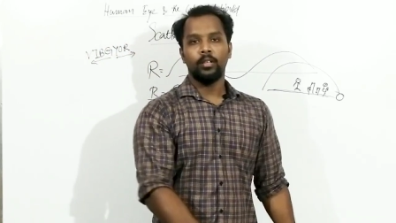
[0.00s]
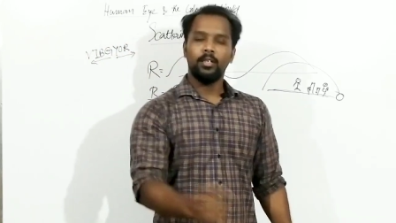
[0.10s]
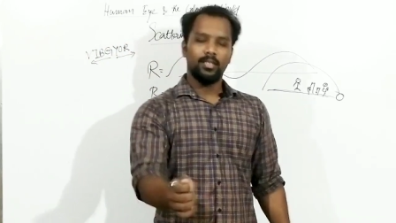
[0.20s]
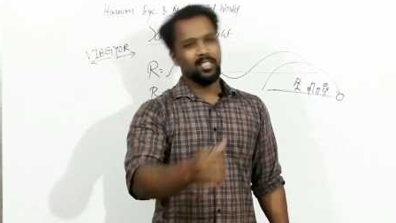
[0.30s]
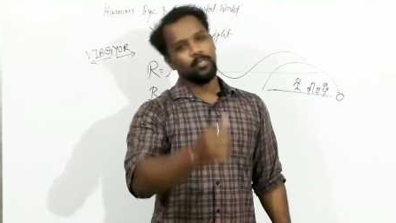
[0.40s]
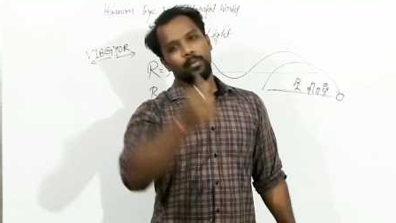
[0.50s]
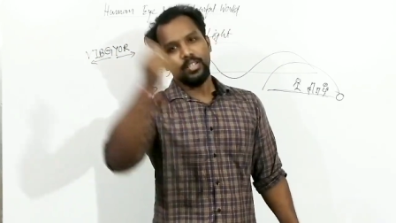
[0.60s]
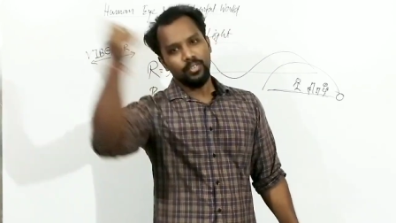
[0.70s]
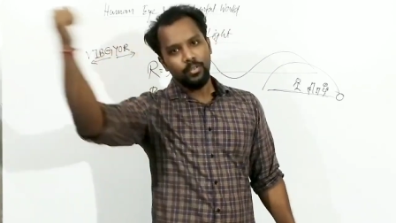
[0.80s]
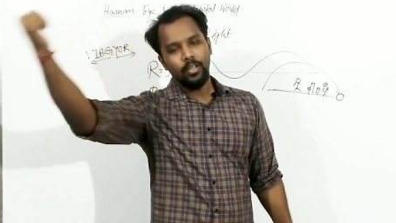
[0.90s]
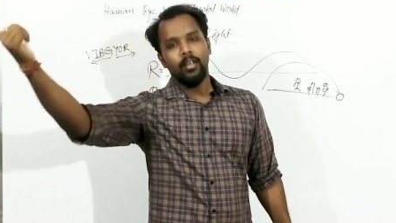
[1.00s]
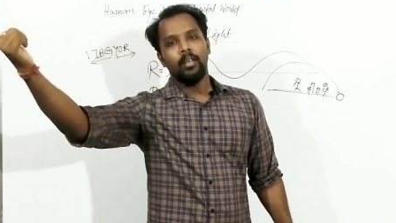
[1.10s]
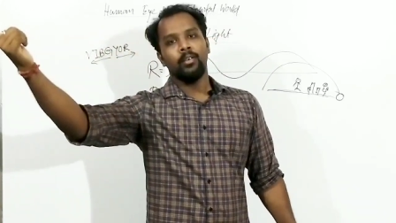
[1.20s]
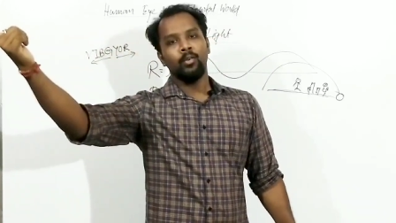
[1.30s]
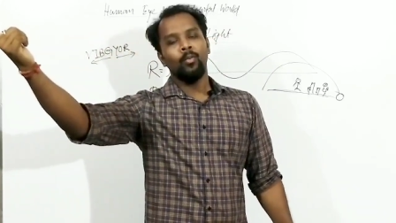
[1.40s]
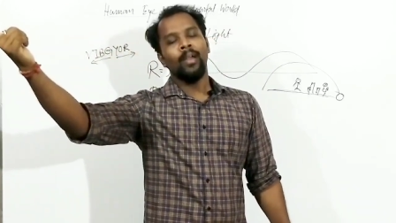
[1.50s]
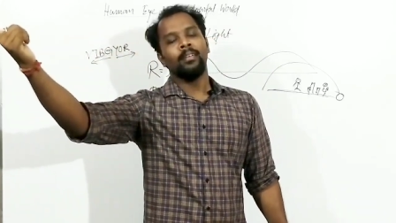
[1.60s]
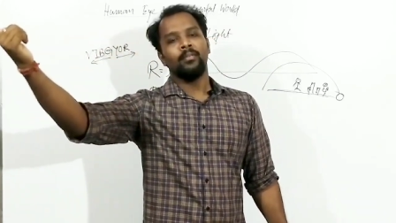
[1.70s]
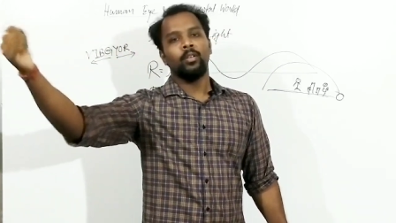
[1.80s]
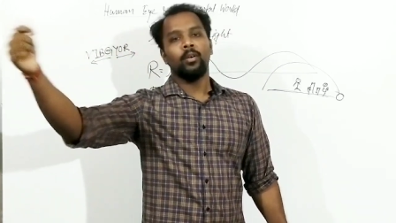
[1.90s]
just please rewind the
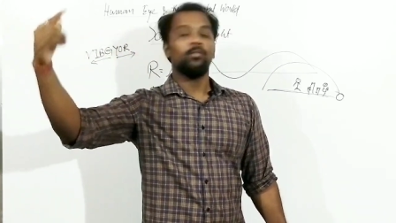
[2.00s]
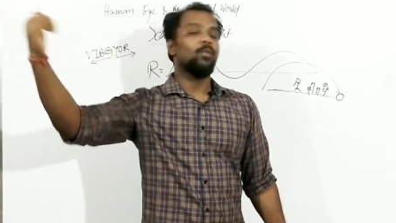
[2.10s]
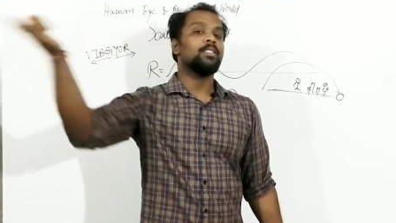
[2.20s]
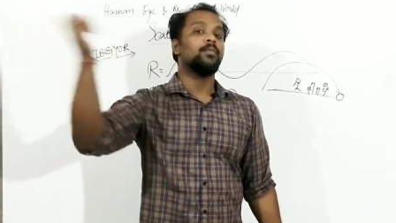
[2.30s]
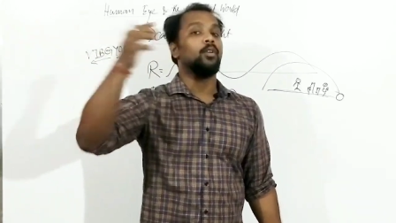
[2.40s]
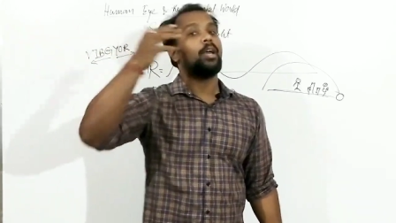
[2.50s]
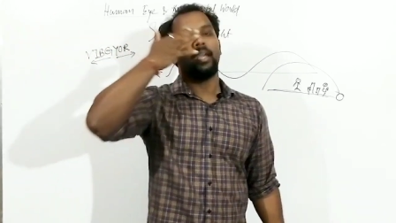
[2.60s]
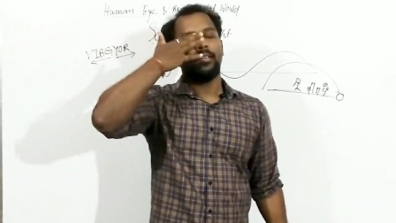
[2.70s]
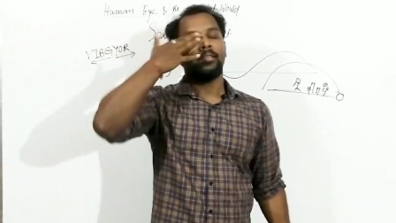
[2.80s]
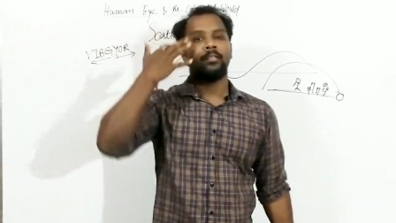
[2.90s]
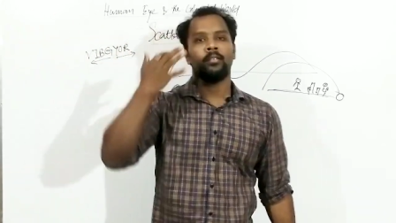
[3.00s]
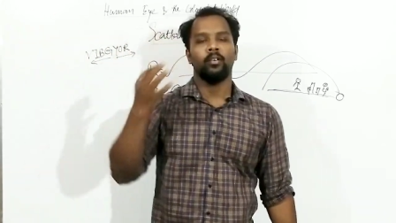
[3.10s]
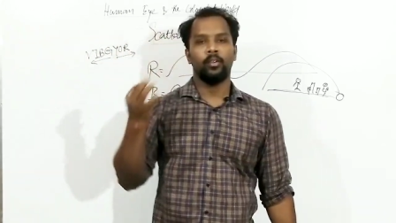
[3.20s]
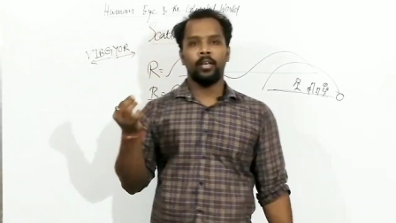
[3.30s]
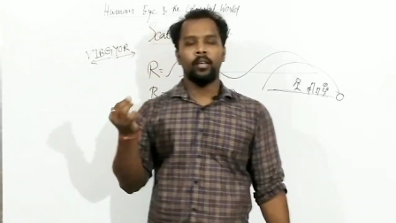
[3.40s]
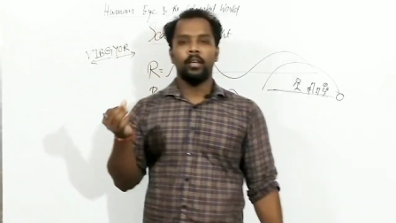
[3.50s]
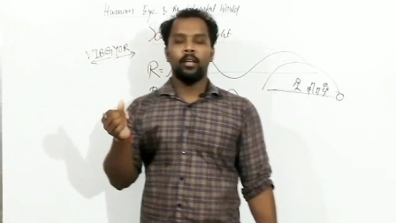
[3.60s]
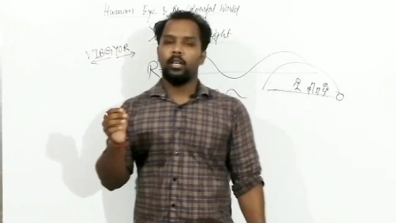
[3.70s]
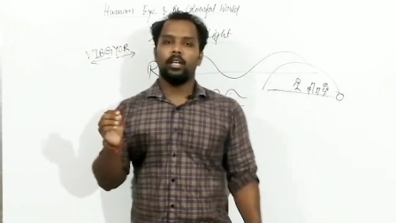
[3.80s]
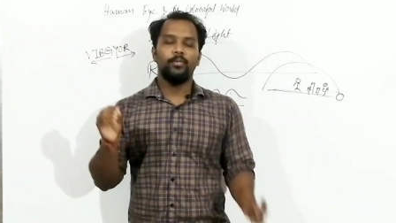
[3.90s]
video and watch the video again. Okay.
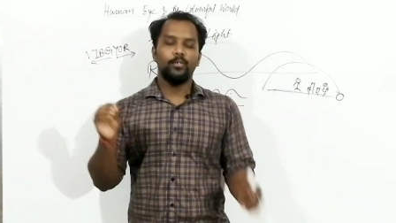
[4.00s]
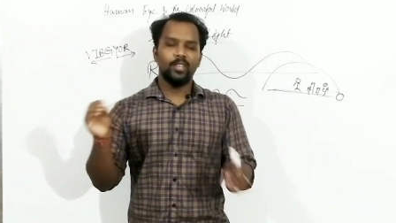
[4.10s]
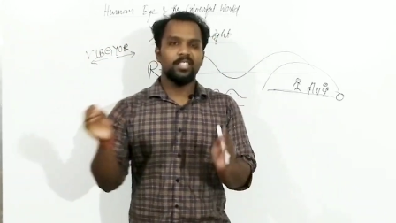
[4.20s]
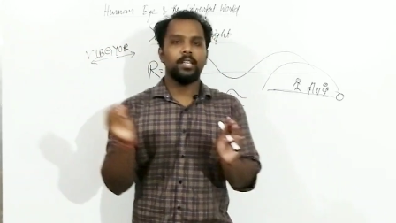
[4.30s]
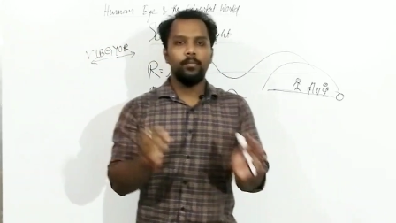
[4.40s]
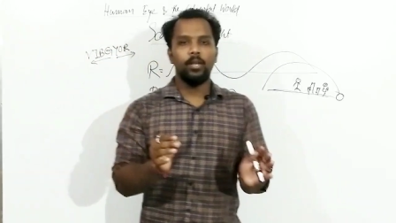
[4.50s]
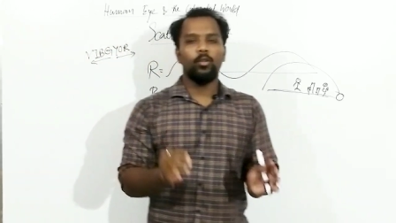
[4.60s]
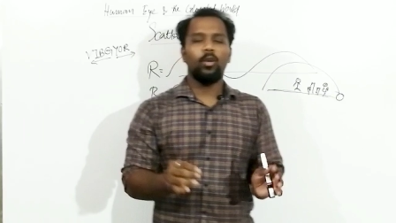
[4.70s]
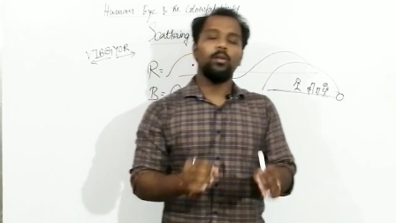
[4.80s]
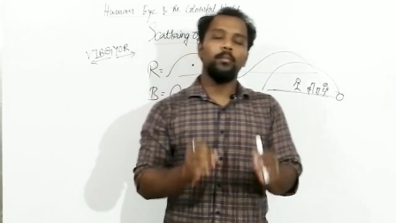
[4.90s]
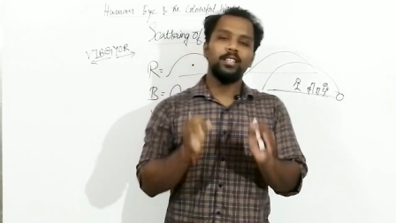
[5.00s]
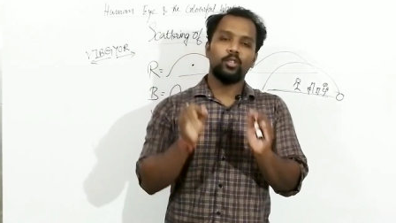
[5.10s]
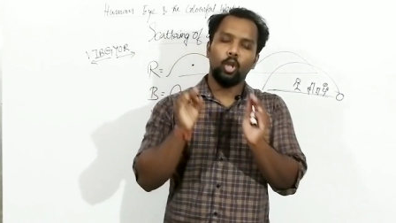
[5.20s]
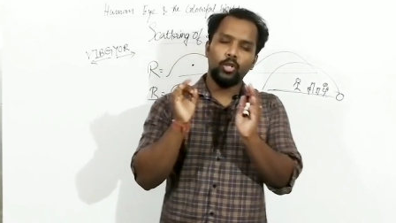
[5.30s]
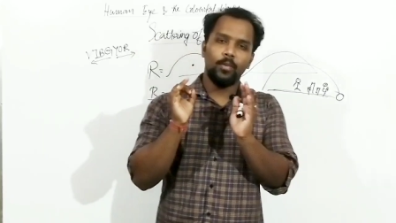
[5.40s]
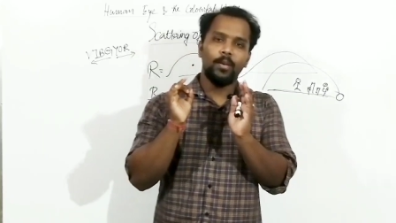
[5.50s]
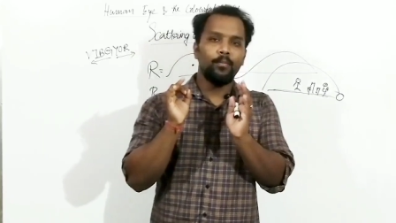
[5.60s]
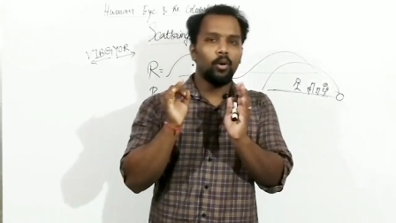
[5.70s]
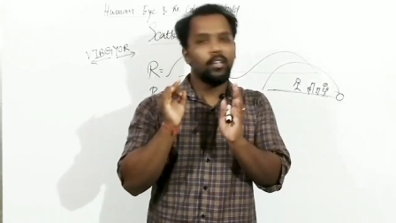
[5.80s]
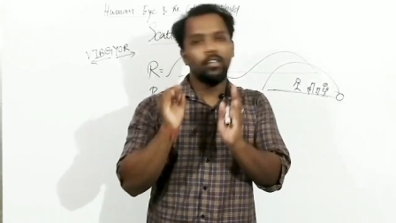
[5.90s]
If you just skip the video, you will miss lots of
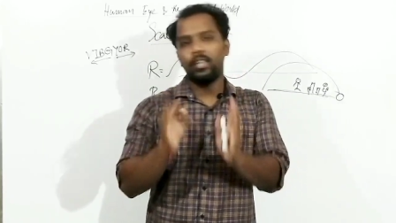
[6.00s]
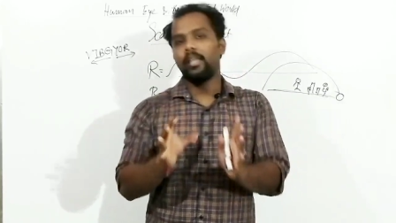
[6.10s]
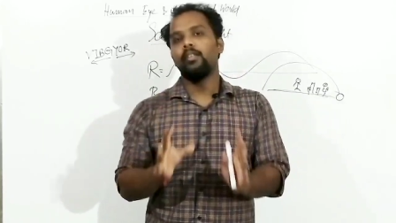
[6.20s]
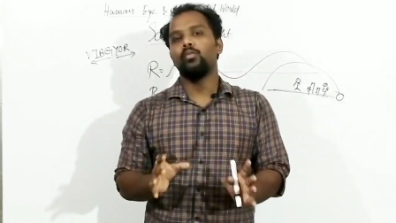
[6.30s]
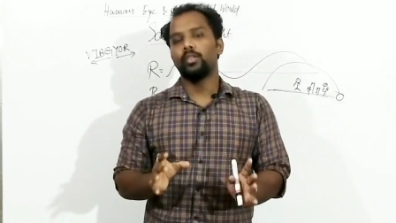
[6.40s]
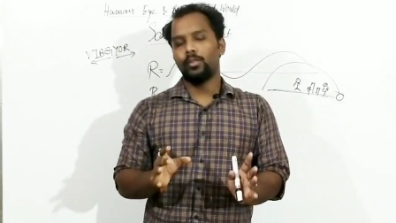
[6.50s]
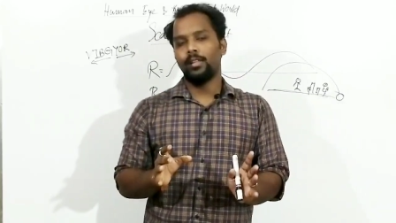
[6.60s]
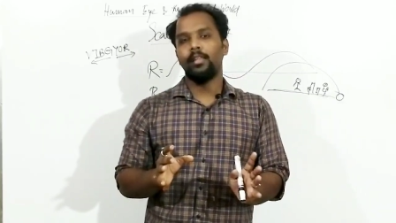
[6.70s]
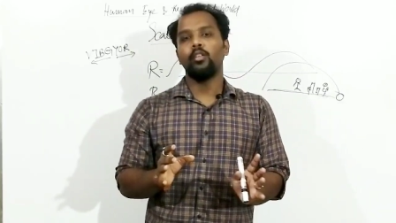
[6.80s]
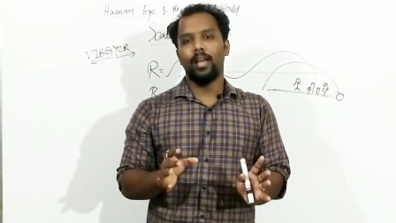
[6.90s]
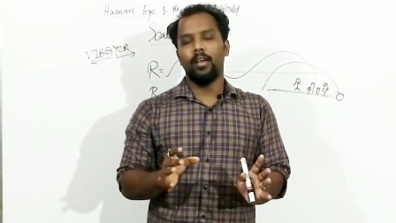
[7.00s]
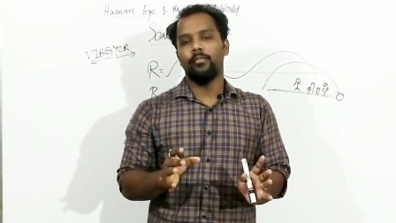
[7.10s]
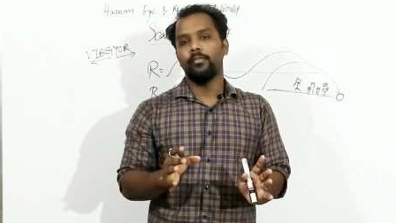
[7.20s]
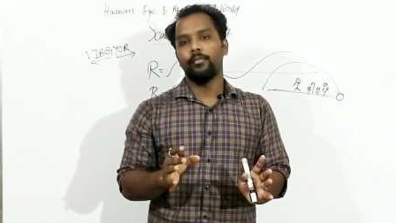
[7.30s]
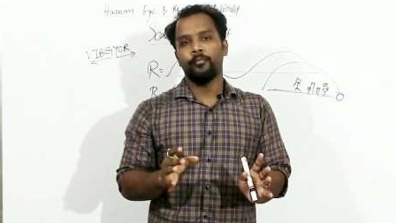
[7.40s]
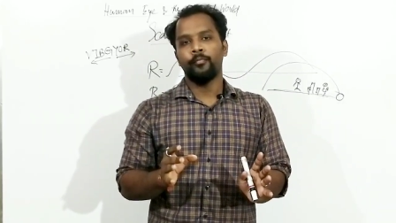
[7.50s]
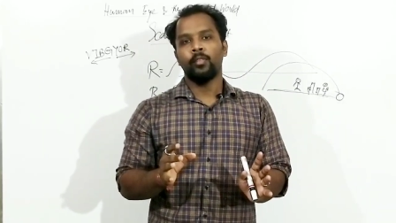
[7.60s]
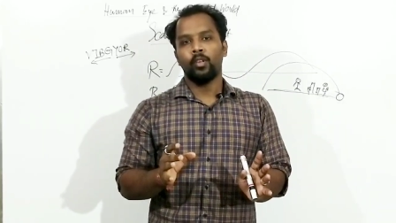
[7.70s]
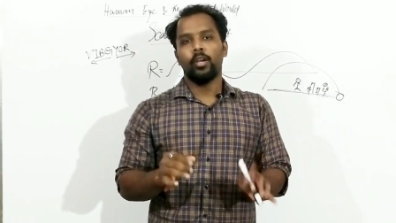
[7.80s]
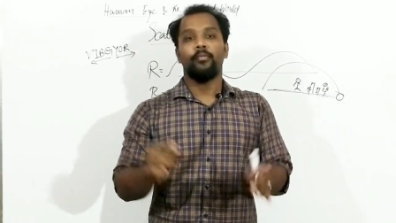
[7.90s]
important things to actually in your life.
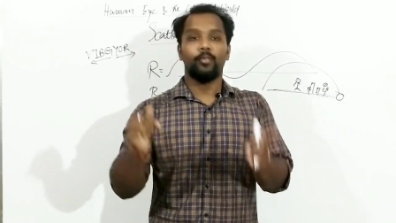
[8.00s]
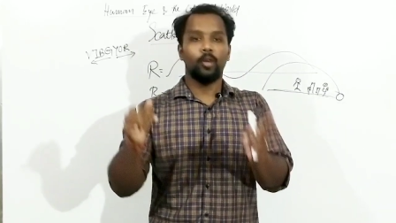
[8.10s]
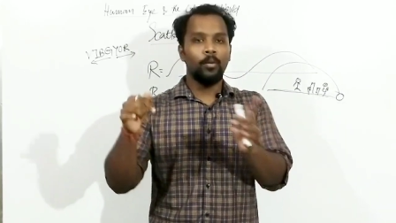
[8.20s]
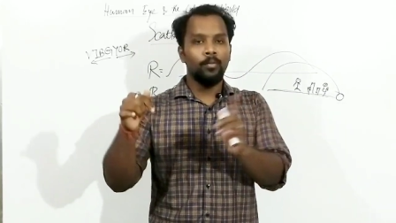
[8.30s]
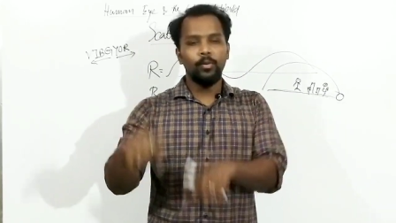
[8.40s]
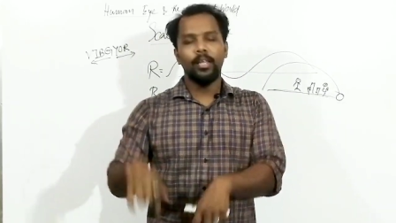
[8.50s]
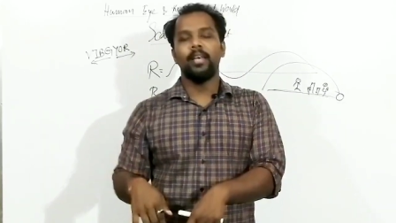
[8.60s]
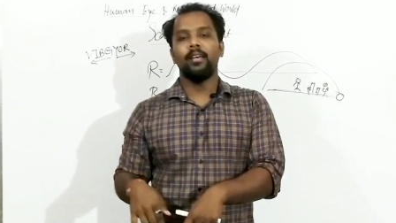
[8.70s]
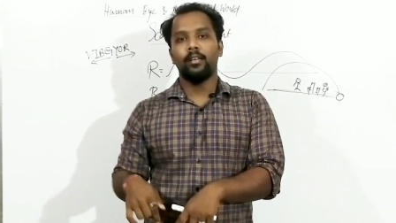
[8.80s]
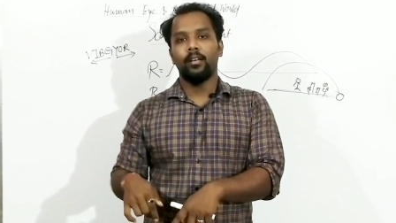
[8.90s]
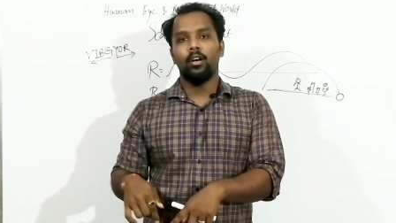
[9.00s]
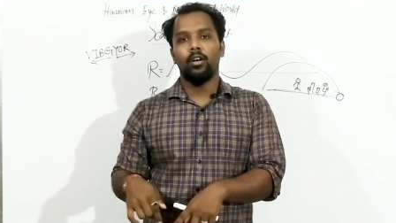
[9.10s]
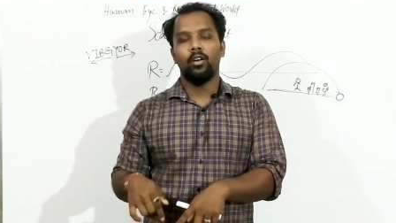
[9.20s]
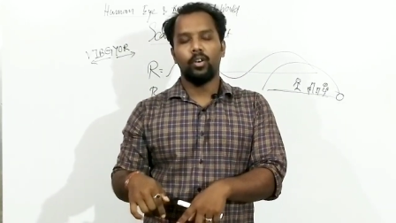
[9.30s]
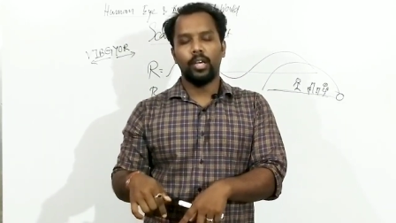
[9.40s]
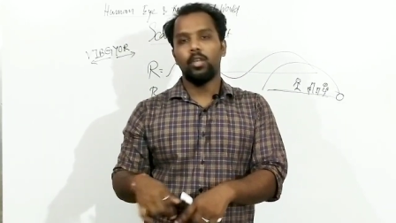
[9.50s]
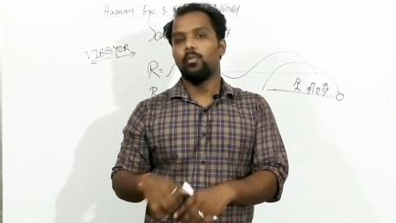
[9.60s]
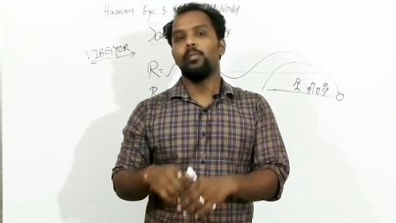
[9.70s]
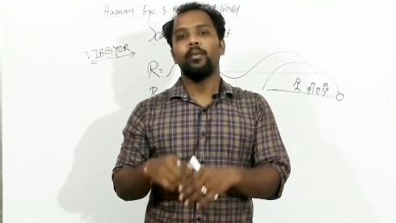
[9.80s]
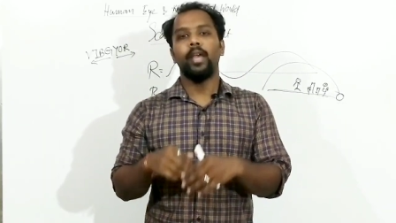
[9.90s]
Okay, from today, okay, you will be